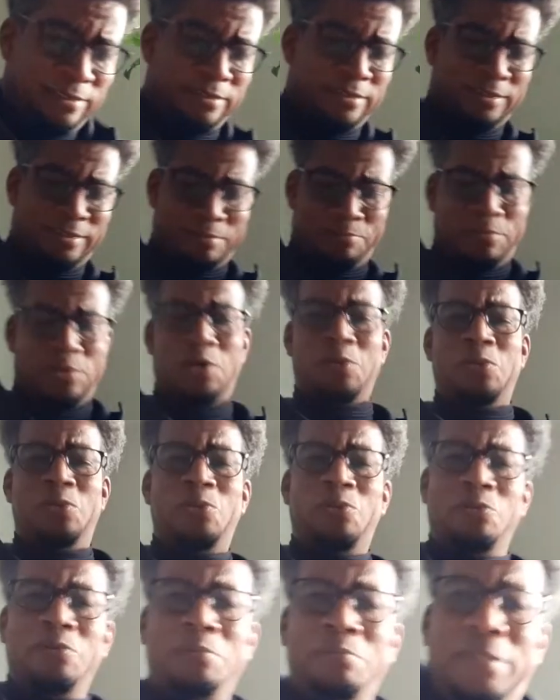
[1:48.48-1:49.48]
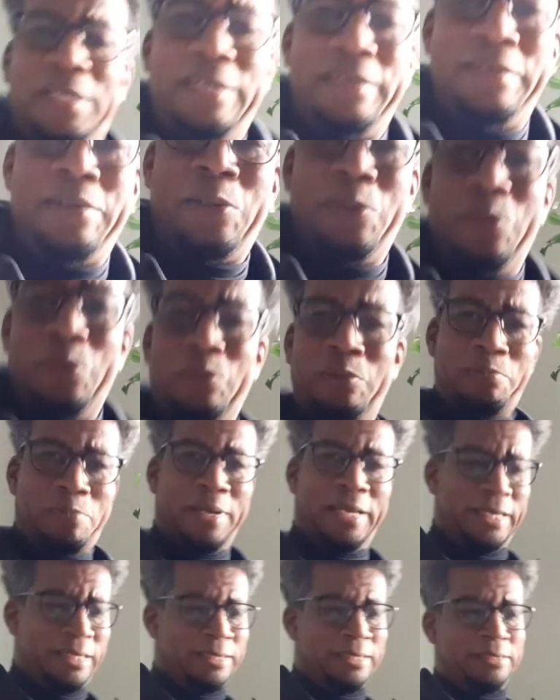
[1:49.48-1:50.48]
because I'm old and getting old,
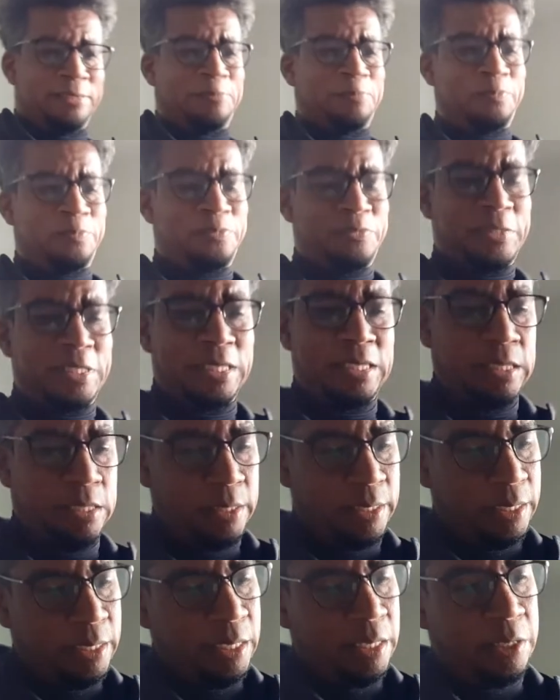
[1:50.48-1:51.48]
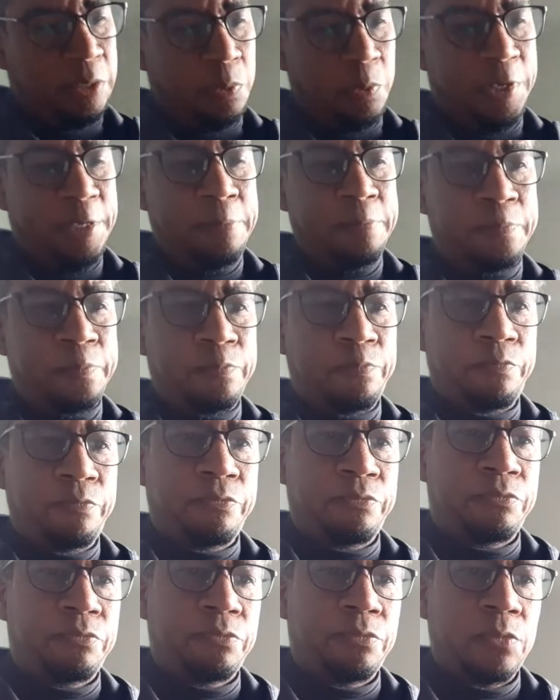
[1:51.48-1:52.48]
man. Anyway,
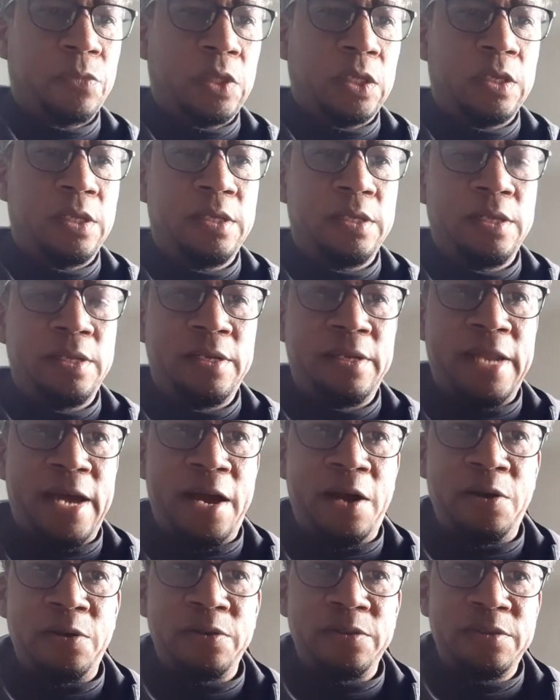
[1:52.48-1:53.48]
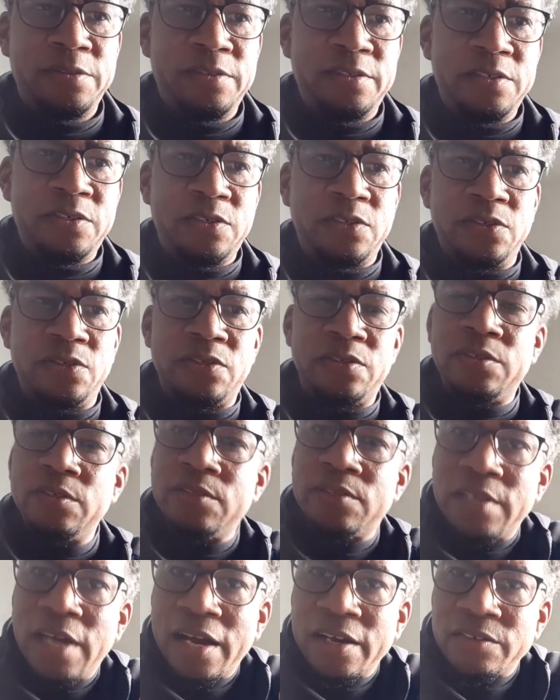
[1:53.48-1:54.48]
now, this is
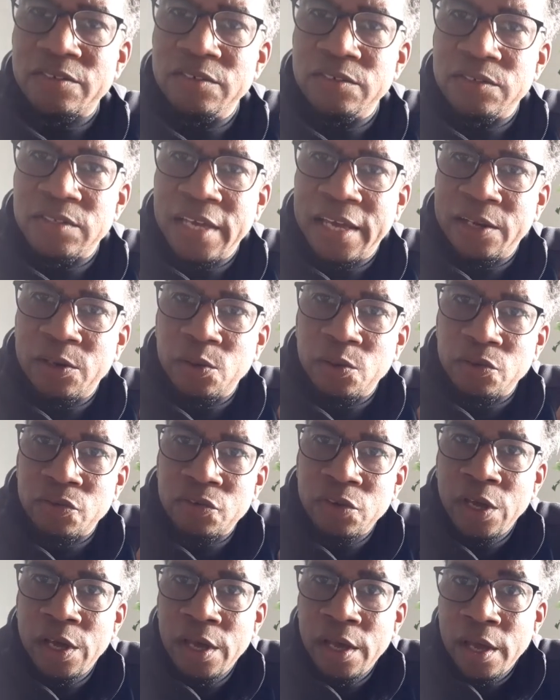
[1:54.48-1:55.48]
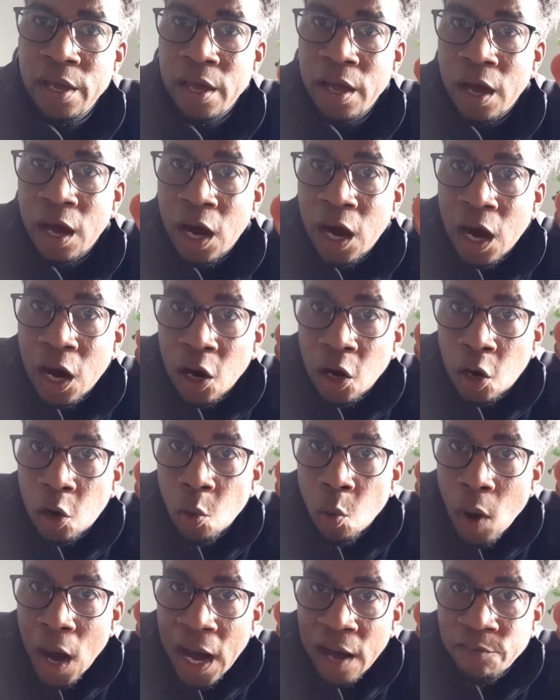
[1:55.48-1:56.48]
Socks and Sandals
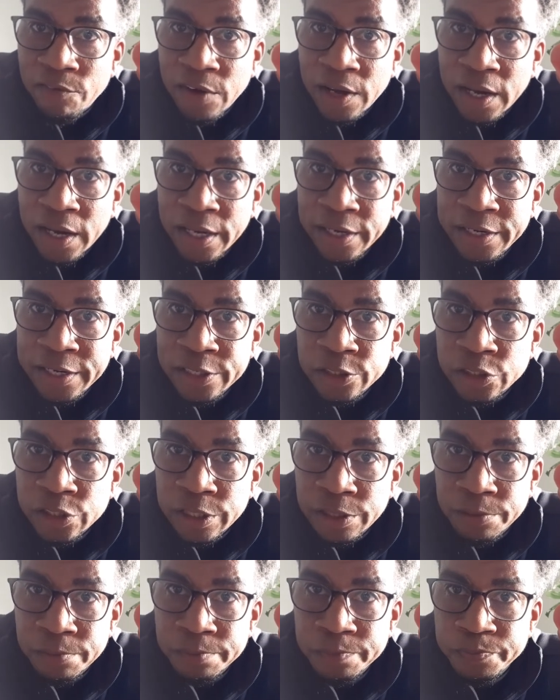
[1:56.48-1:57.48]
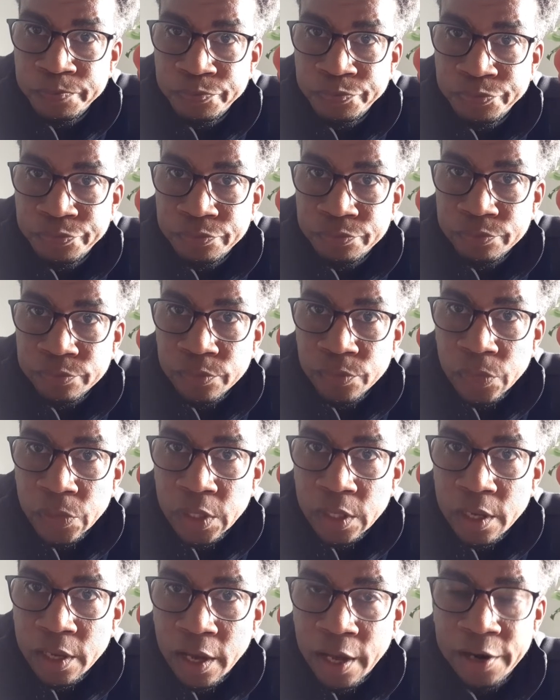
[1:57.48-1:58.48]
Guava Edition.
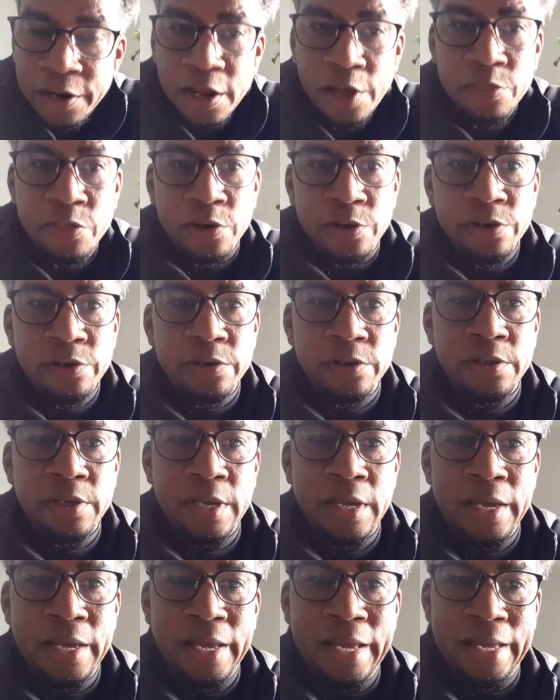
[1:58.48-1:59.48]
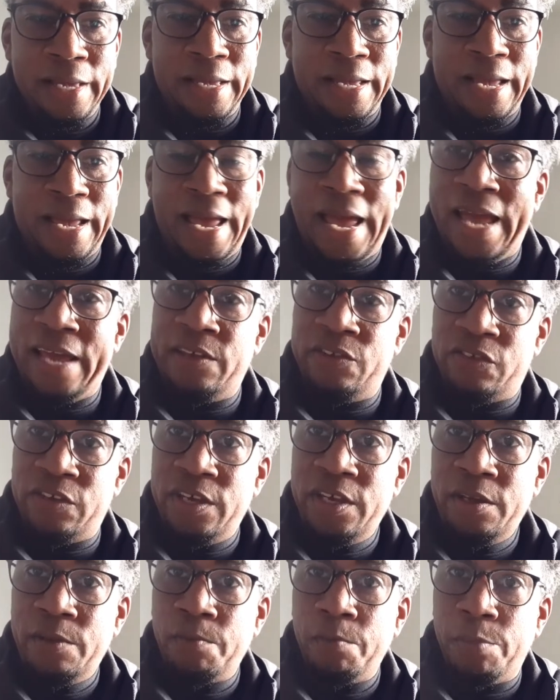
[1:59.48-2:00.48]
Another
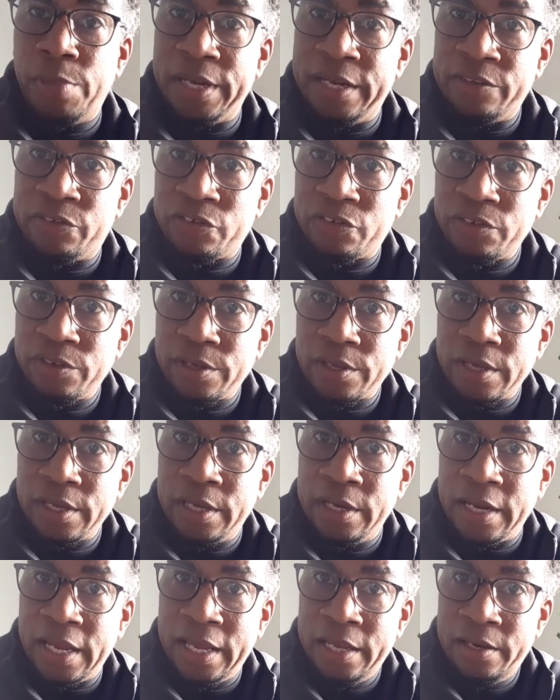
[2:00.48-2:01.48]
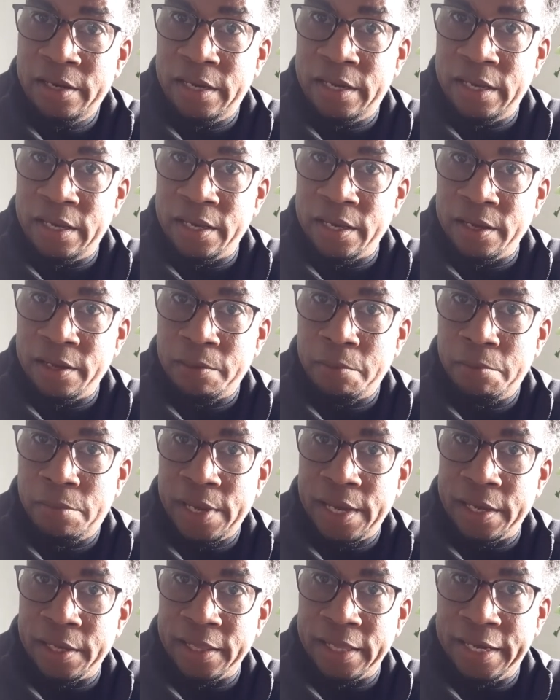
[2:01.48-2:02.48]
hazy, but it's an India
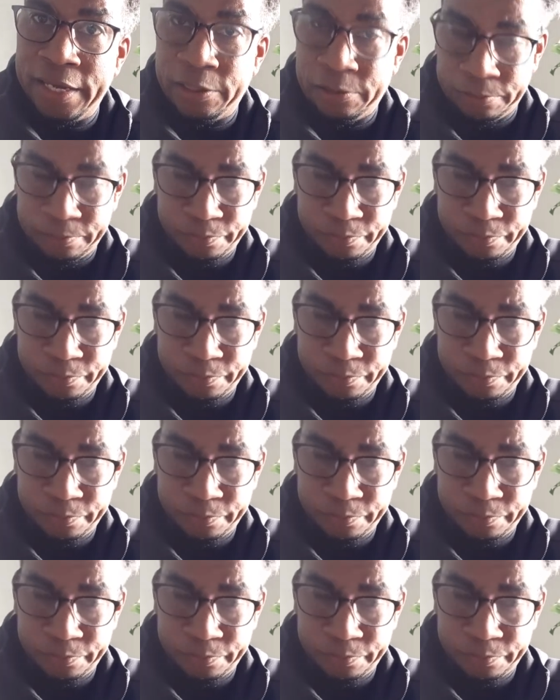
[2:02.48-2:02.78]
pale ale.